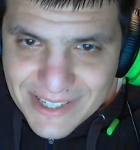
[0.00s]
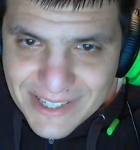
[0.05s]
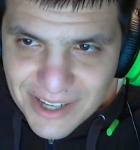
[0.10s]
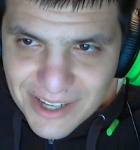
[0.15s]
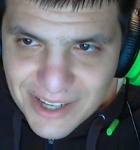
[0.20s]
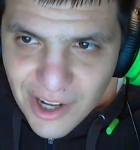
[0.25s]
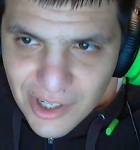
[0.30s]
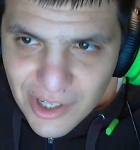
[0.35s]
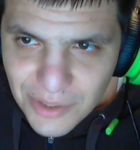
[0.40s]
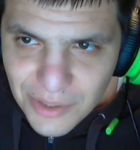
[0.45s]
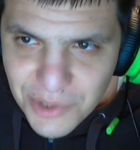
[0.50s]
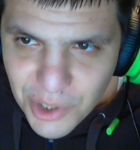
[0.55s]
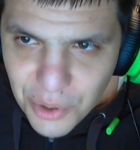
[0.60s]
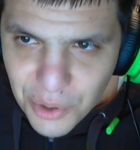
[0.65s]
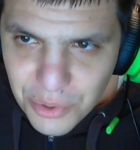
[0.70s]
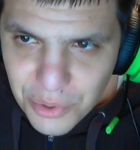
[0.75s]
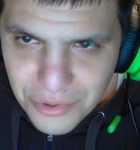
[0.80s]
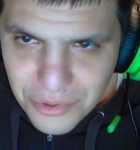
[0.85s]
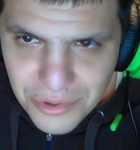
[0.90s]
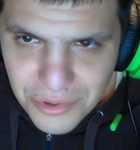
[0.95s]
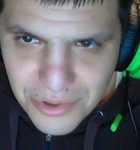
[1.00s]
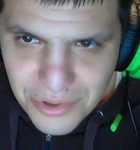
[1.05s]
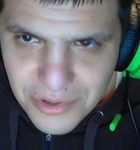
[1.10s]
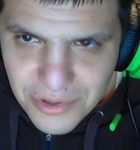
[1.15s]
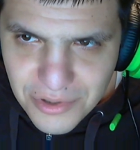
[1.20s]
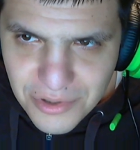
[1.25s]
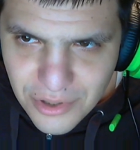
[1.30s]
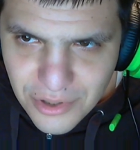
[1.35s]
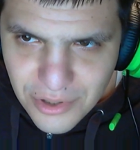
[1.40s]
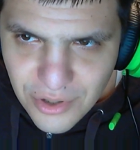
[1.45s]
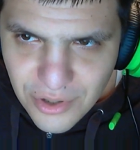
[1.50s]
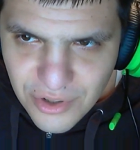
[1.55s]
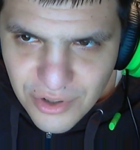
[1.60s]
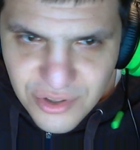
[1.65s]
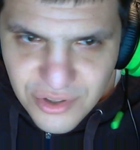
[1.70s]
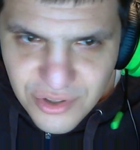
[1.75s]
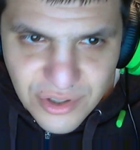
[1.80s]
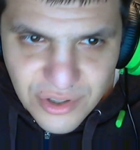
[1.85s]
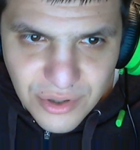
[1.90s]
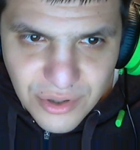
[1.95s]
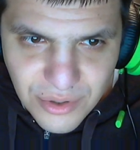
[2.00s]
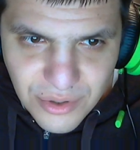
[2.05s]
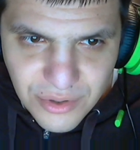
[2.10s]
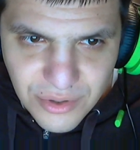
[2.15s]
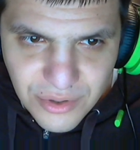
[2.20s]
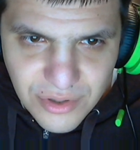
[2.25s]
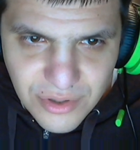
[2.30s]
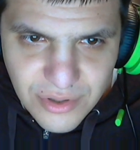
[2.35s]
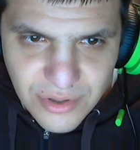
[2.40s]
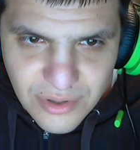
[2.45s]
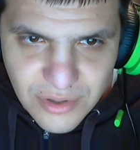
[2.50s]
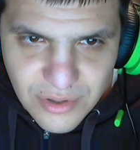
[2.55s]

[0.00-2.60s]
column totals. Do you notice the totals?